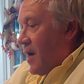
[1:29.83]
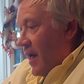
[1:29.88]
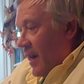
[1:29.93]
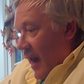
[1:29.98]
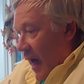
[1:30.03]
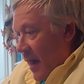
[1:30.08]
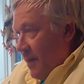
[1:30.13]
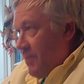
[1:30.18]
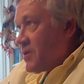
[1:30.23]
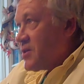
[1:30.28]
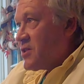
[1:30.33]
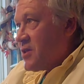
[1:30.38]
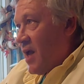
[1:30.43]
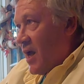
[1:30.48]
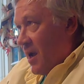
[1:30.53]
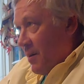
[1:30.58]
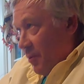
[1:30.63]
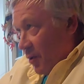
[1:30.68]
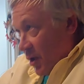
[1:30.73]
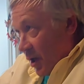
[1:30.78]
an
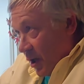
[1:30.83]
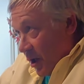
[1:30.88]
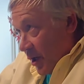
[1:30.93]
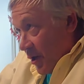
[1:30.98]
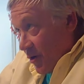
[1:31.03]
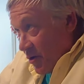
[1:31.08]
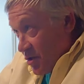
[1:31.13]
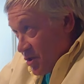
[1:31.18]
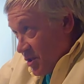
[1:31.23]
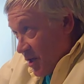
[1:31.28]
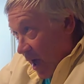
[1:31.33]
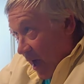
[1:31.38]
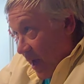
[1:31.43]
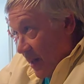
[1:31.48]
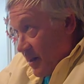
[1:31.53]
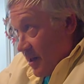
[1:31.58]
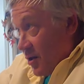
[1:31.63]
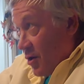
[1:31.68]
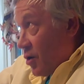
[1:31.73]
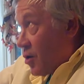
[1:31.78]
unmistakable, clear
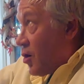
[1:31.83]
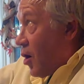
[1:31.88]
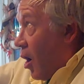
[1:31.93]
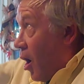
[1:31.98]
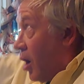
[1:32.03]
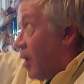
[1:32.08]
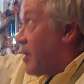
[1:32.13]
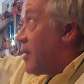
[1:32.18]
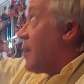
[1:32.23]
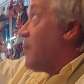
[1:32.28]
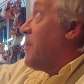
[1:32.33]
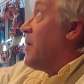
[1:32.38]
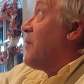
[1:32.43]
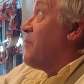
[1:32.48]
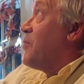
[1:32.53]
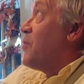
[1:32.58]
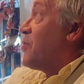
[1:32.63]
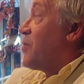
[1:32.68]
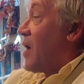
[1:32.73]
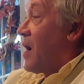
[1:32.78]
sign that you're calling to me
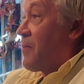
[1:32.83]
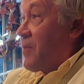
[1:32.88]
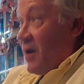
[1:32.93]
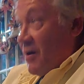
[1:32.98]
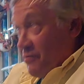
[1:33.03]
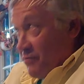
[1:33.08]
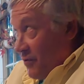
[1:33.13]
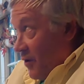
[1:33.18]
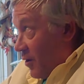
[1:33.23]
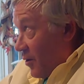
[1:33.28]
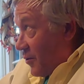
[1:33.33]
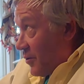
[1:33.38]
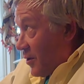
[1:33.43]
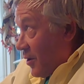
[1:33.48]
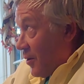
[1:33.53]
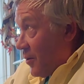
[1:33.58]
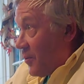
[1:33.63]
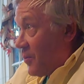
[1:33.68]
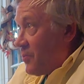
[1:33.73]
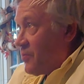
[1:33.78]
if you think I'm going to follow
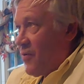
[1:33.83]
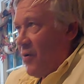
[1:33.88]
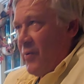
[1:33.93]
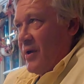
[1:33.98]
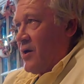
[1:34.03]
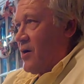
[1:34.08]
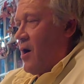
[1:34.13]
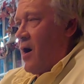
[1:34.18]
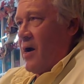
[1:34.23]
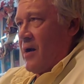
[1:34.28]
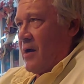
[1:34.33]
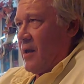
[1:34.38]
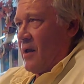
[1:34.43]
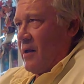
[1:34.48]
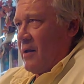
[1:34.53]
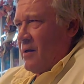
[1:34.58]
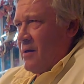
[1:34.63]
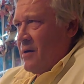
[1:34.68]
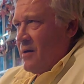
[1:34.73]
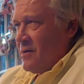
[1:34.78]
you. Very
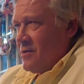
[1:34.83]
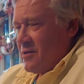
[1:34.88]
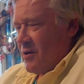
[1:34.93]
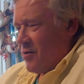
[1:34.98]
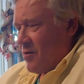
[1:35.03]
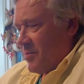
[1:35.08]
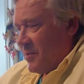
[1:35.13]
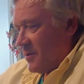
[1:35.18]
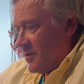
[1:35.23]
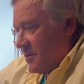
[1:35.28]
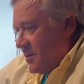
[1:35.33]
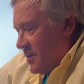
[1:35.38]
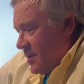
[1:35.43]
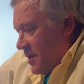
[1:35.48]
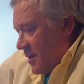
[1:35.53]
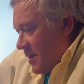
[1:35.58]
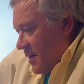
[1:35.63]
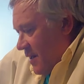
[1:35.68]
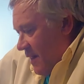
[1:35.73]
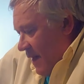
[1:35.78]
cocky. Terrible. Yeah.
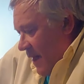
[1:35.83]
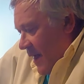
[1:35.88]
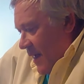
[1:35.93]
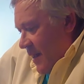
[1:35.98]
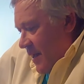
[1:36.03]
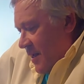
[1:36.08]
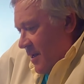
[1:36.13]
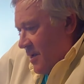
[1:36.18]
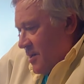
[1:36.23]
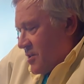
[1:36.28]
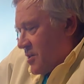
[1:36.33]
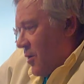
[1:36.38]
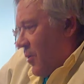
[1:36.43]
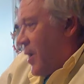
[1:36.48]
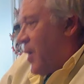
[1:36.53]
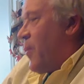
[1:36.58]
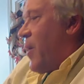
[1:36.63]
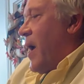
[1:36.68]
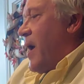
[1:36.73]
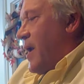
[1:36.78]
So
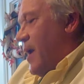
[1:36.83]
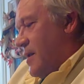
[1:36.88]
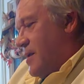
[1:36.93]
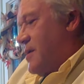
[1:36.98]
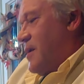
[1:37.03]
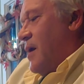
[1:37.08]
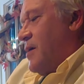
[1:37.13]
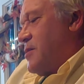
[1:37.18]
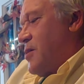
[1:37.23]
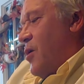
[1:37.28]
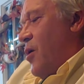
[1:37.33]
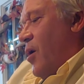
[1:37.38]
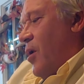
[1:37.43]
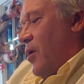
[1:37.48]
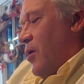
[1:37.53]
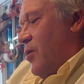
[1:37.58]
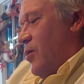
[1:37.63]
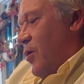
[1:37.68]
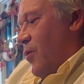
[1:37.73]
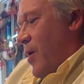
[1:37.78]
anyway, I get to downtown
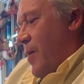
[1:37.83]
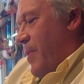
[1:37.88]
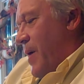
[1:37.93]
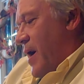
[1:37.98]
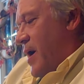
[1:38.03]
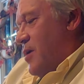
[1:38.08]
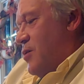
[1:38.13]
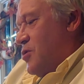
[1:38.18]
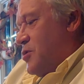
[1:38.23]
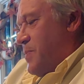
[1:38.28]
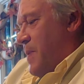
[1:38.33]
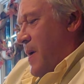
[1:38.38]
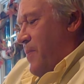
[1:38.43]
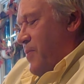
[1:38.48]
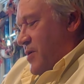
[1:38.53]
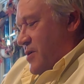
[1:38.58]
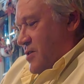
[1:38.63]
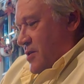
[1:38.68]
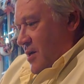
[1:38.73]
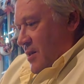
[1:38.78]
Honolulu. I buy a
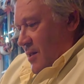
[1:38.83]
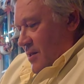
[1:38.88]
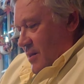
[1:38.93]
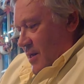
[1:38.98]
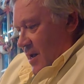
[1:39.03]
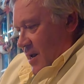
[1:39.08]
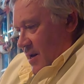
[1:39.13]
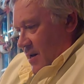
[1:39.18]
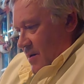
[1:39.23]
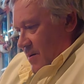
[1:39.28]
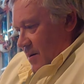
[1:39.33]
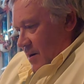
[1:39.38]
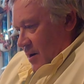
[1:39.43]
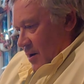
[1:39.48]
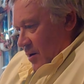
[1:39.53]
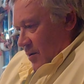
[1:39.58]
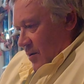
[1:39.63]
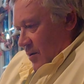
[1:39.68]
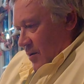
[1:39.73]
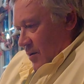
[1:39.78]
newspaper. I see that they
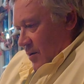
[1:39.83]
are